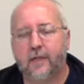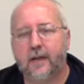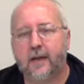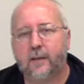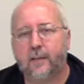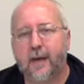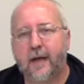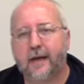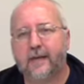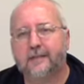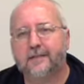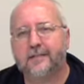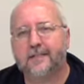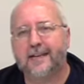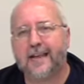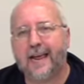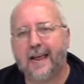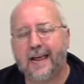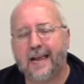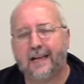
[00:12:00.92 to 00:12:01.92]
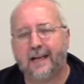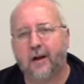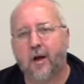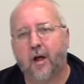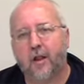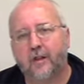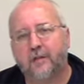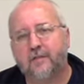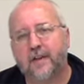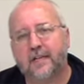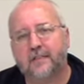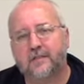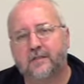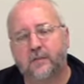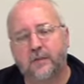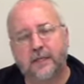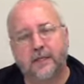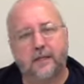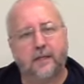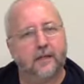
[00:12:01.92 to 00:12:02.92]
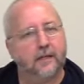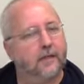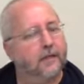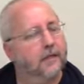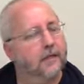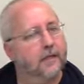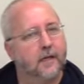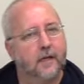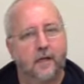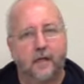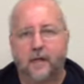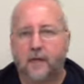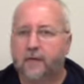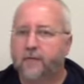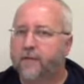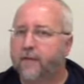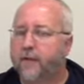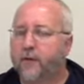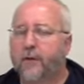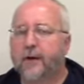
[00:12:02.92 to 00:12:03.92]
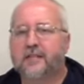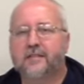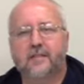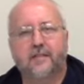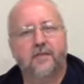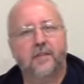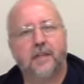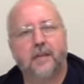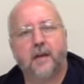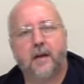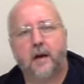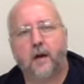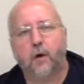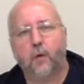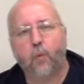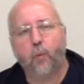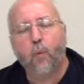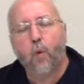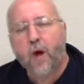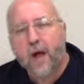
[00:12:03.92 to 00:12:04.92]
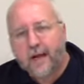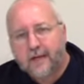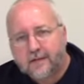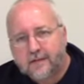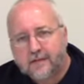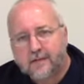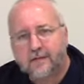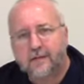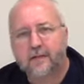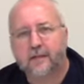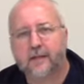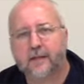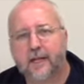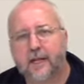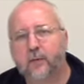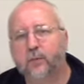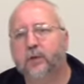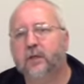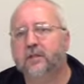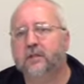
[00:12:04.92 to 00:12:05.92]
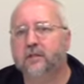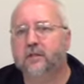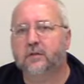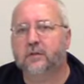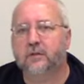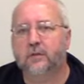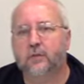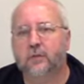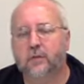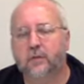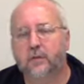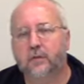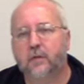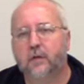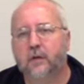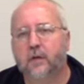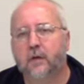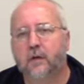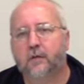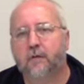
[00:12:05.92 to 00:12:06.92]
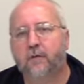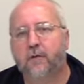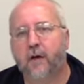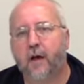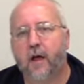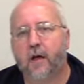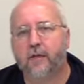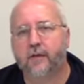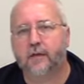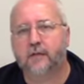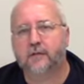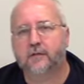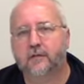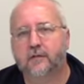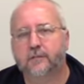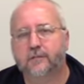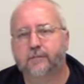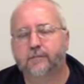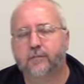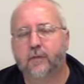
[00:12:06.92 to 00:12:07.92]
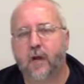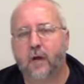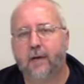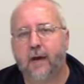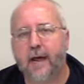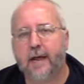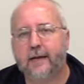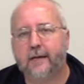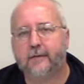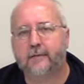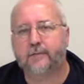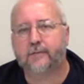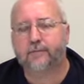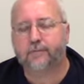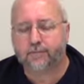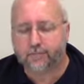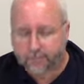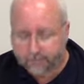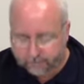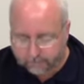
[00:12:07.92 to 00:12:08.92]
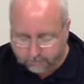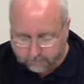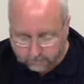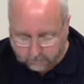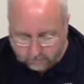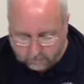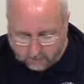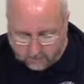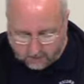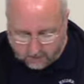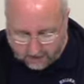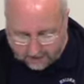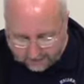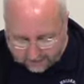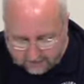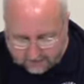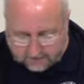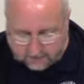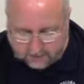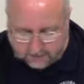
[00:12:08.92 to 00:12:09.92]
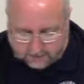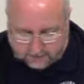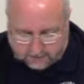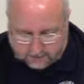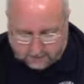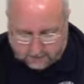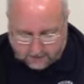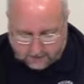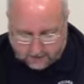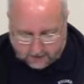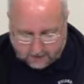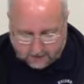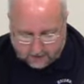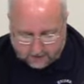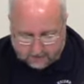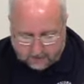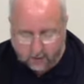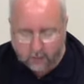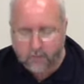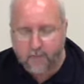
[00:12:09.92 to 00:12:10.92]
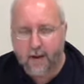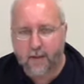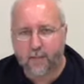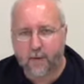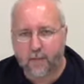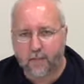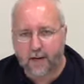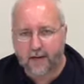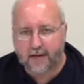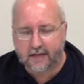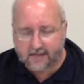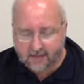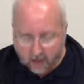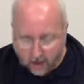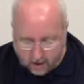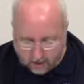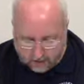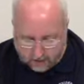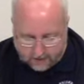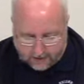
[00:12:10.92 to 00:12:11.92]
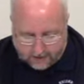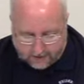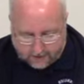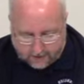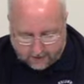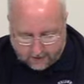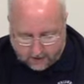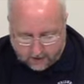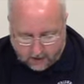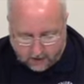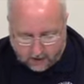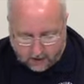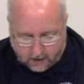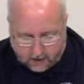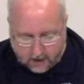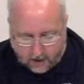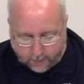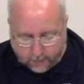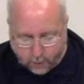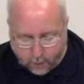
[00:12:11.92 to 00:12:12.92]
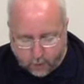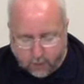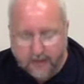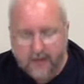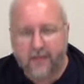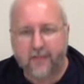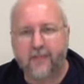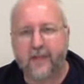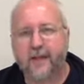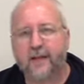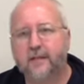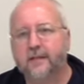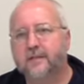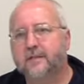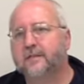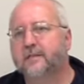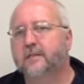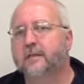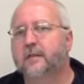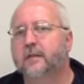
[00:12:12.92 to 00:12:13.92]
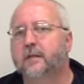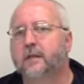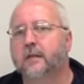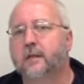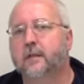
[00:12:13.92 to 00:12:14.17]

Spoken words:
and think about it today and all of next week and for the rest of the year. What can we do for others? All right? Excellent. So remember, Monday's a holiday. A couple quick things.